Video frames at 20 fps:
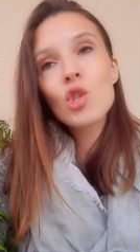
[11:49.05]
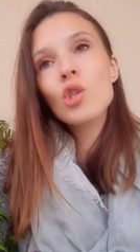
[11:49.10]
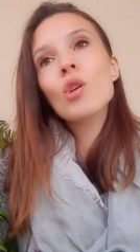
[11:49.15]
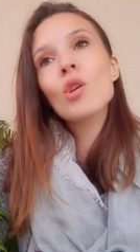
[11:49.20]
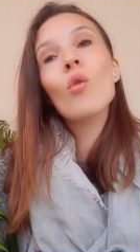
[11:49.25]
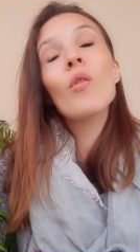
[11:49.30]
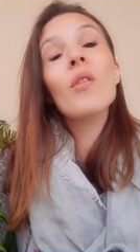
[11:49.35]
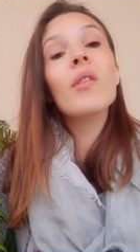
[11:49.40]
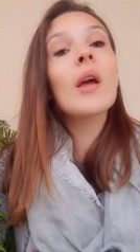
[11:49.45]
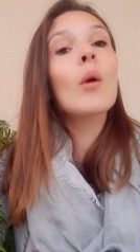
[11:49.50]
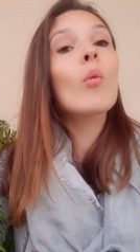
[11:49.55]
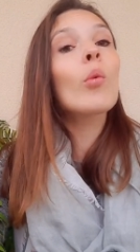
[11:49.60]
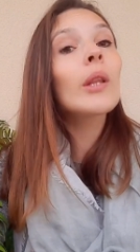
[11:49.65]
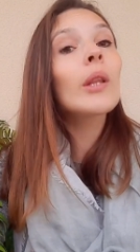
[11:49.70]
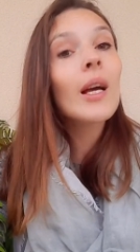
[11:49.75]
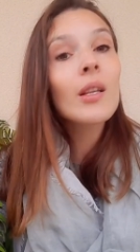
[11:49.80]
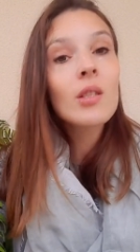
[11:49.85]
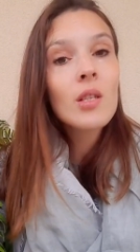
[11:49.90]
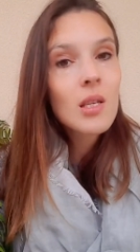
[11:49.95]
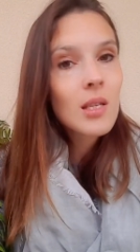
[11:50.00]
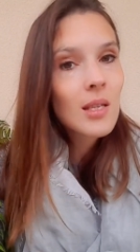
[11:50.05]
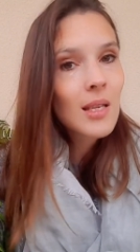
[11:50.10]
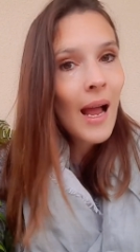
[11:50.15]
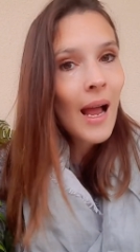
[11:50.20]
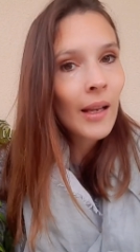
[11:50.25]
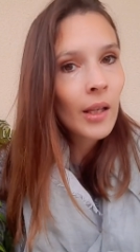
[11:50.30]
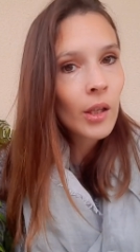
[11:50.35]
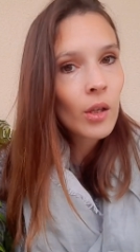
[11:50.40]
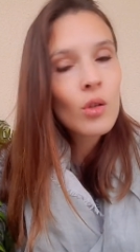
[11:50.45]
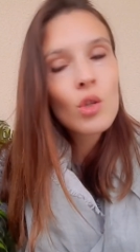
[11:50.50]
so they will
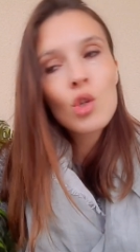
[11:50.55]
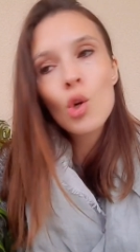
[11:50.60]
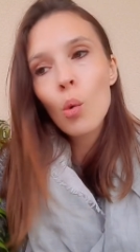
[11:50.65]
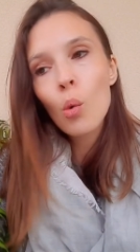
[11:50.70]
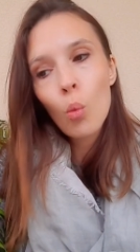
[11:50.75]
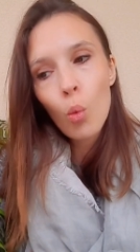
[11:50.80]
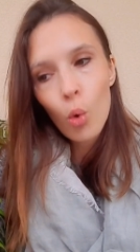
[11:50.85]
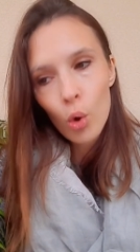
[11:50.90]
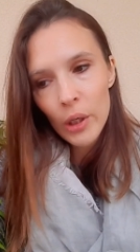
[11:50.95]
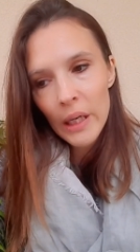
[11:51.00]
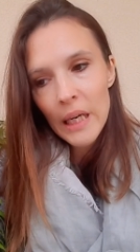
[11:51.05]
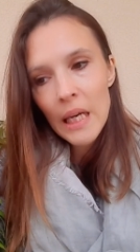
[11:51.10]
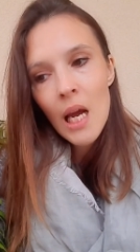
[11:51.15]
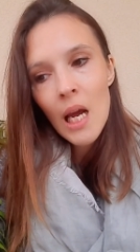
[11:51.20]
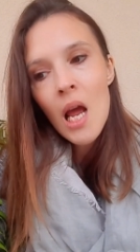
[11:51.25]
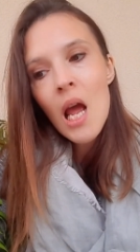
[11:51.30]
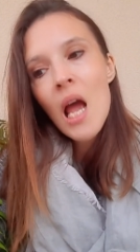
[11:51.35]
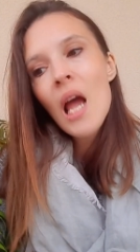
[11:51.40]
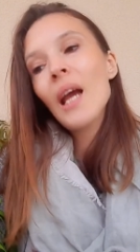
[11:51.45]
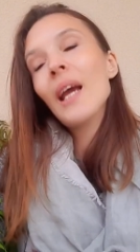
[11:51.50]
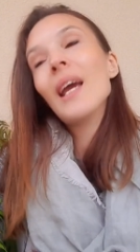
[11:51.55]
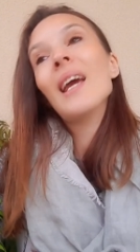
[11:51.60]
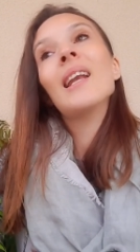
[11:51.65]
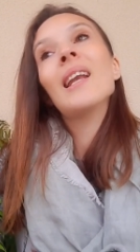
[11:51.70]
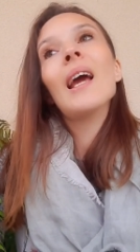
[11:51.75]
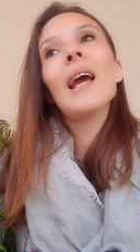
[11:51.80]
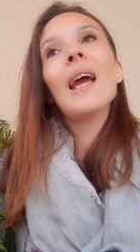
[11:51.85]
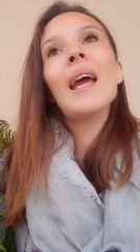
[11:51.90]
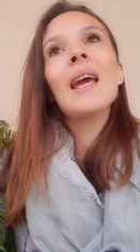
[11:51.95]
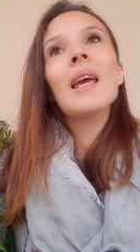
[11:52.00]
understand you, don't worry.
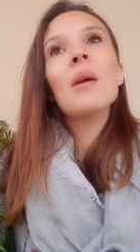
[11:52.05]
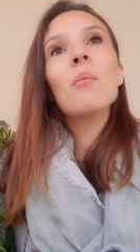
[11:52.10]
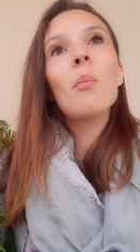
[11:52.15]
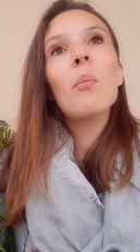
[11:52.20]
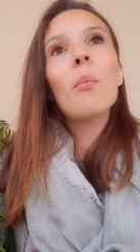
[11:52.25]
In a